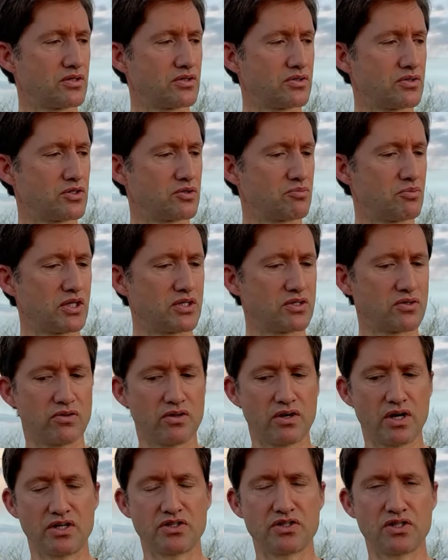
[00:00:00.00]
So just make sure they're
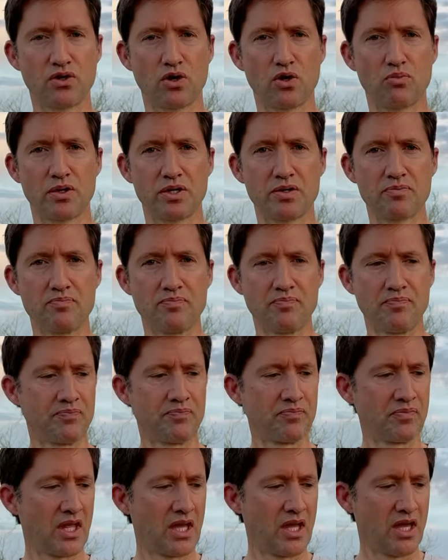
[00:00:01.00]
nice and open.
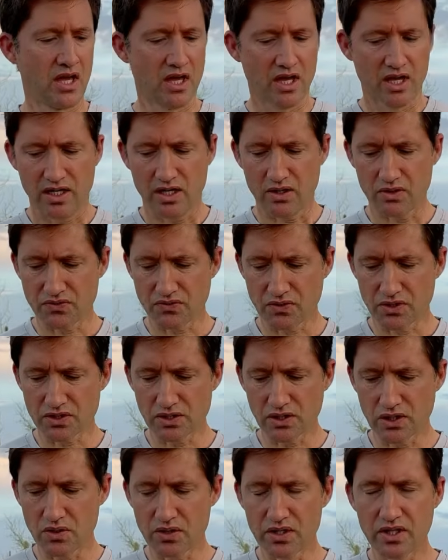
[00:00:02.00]
Now, as far as
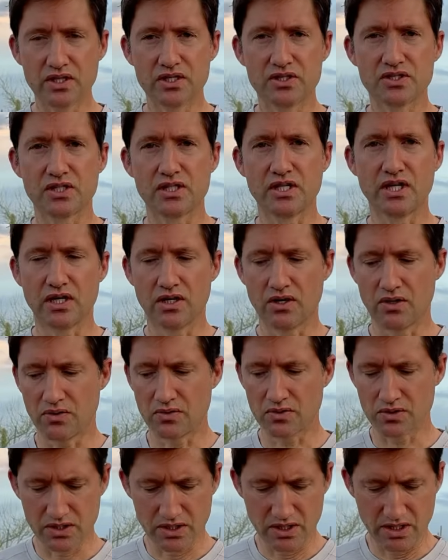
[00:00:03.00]
loading the sling
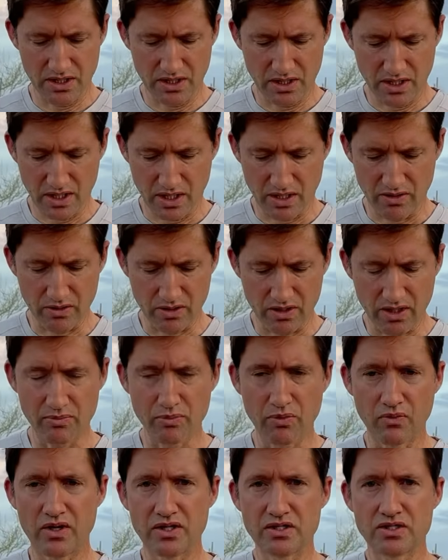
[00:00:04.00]
goes, there are a
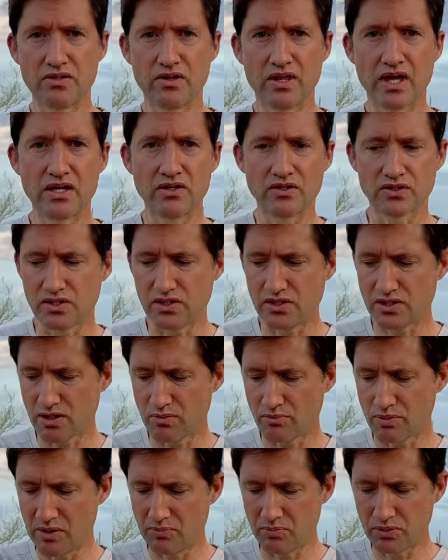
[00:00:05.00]
couple ways to do that. You'll see
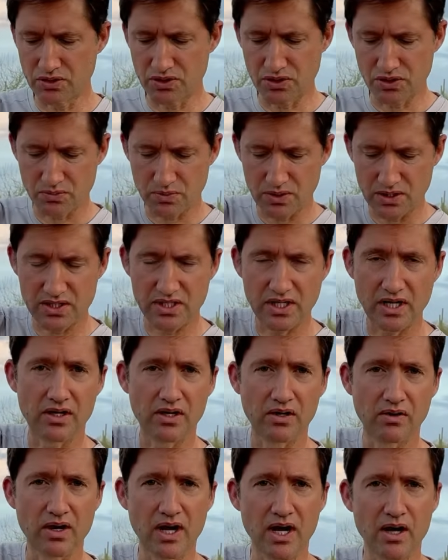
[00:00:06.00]
some people just reach down
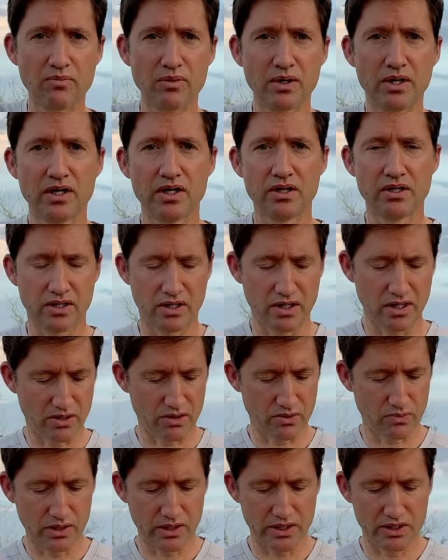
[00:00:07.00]
and grab
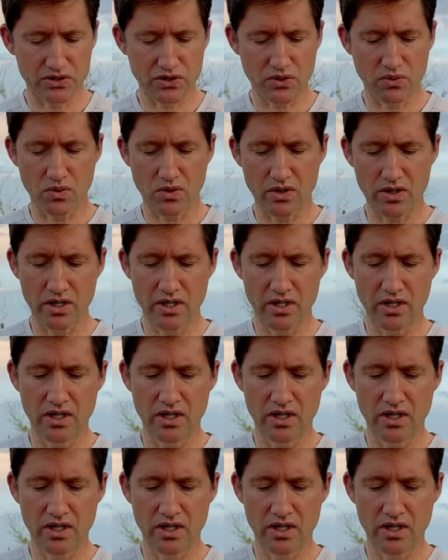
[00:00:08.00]
the release cord.